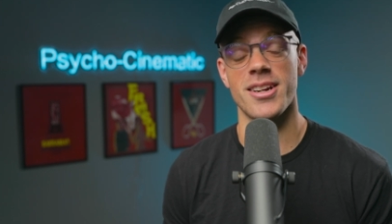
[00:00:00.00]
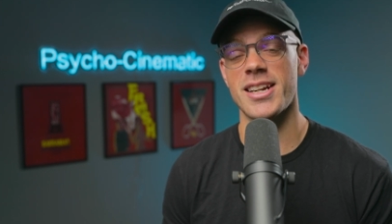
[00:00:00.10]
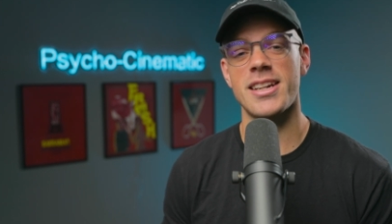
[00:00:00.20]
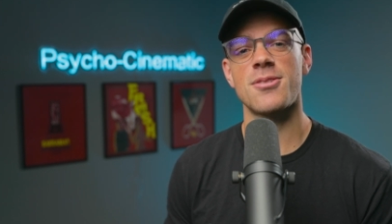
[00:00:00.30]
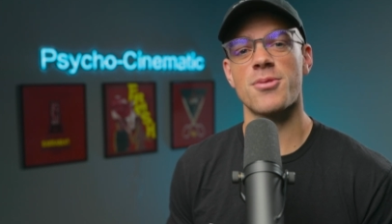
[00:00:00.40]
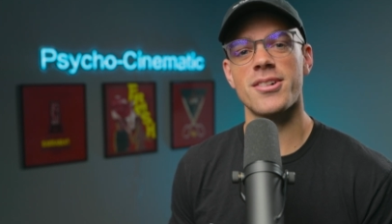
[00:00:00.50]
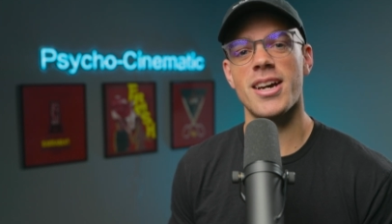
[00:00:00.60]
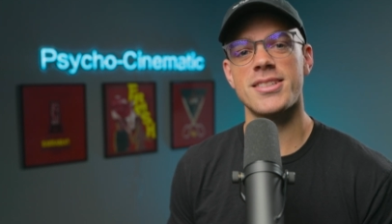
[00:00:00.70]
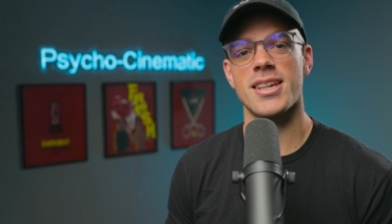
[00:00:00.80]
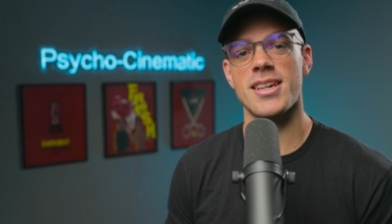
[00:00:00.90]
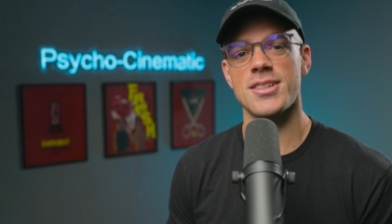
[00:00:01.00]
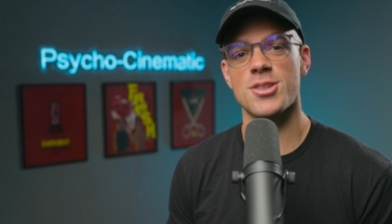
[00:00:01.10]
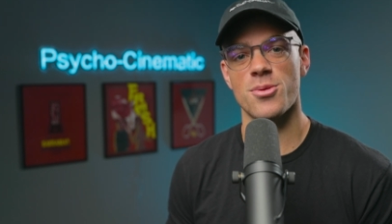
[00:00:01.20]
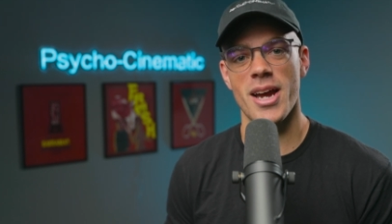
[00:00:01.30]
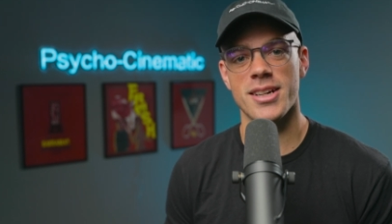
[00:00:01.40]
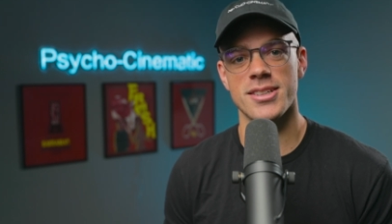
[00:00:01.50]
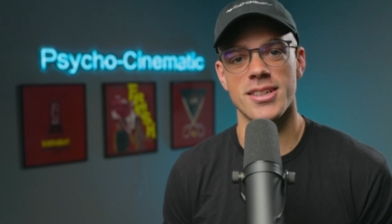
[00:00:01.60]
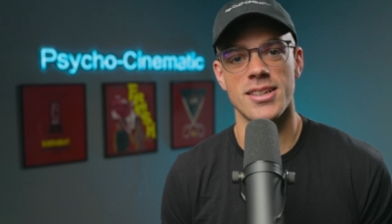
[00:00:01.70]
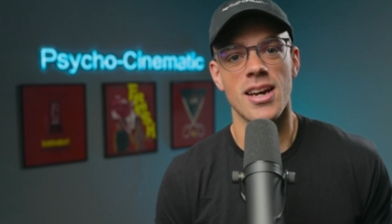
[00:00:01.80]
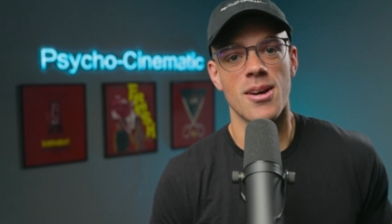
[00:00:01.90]
and I didn't realize that he
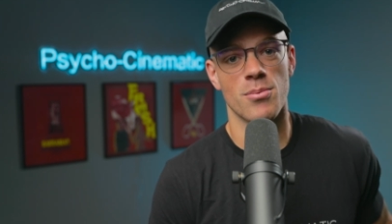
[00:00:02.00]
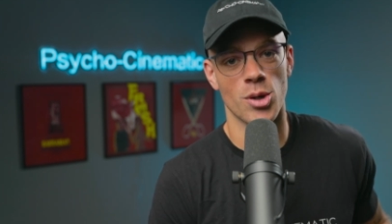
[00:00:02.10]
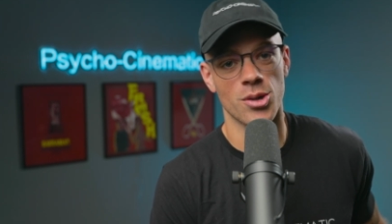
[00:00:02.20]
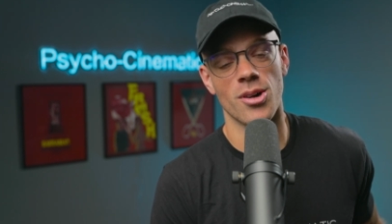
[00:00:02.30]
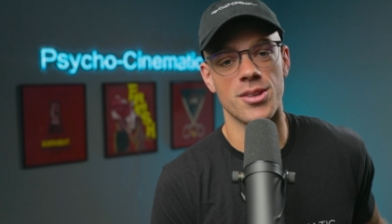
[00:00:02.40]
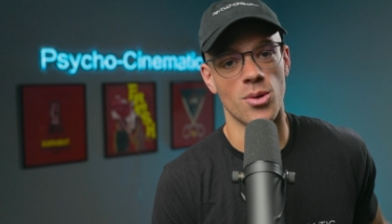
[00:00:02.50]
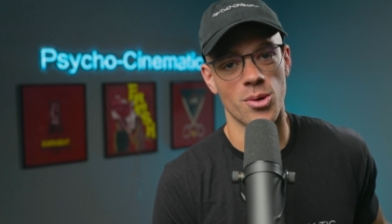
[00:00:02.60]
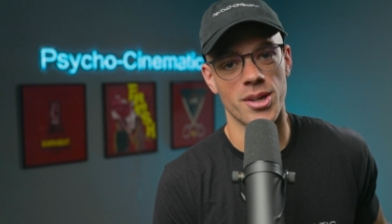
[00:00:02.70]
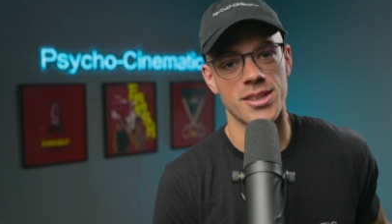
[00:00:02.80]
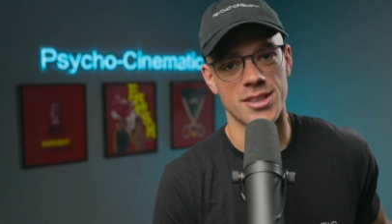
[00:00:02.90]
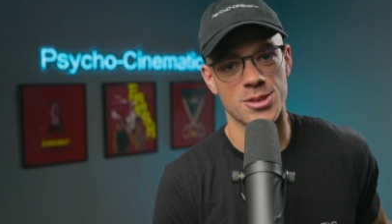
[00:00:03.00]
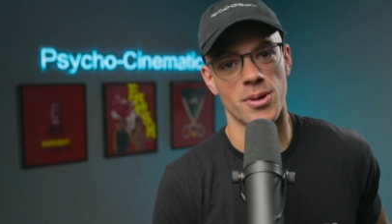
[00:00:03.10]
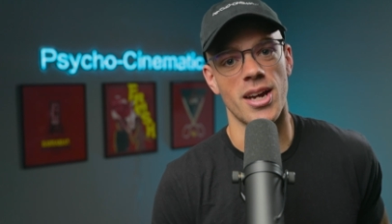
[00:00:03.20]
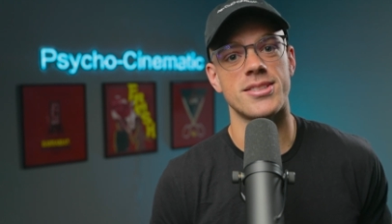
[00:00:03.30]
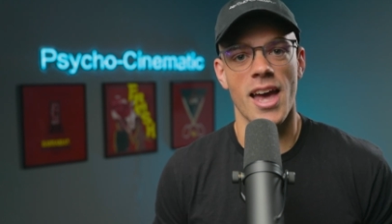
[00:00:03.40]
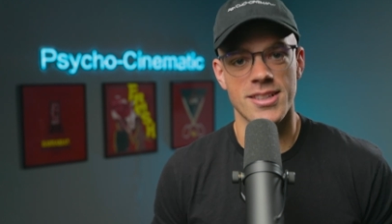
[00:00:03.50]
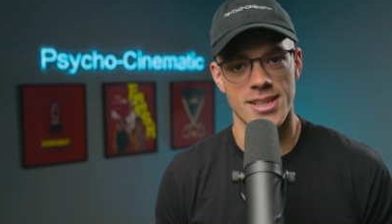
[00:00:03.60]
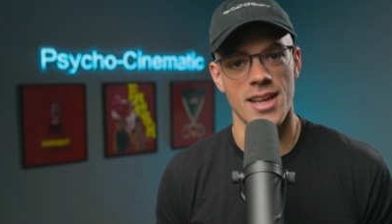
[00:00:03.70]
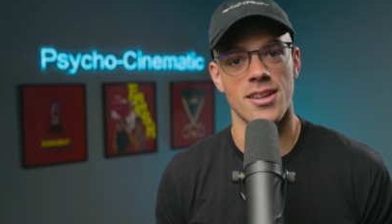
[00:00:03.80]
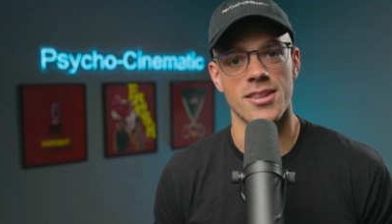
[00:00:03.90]
directed Murder on the Orient Express and
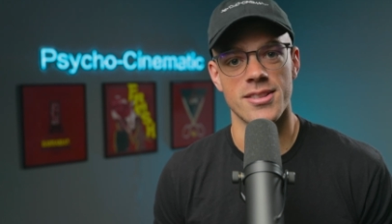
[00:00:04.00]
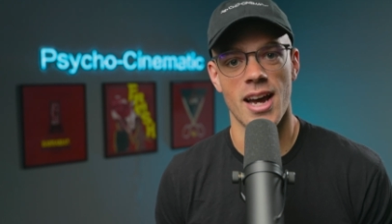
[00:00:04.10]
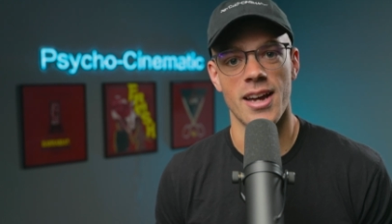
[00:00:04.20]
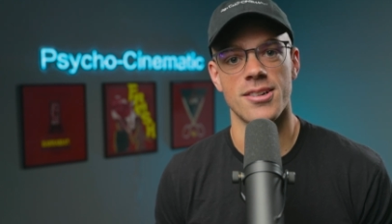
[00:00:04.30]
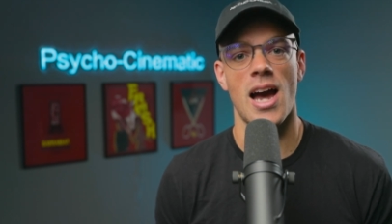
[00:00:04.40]
Death on the Nile.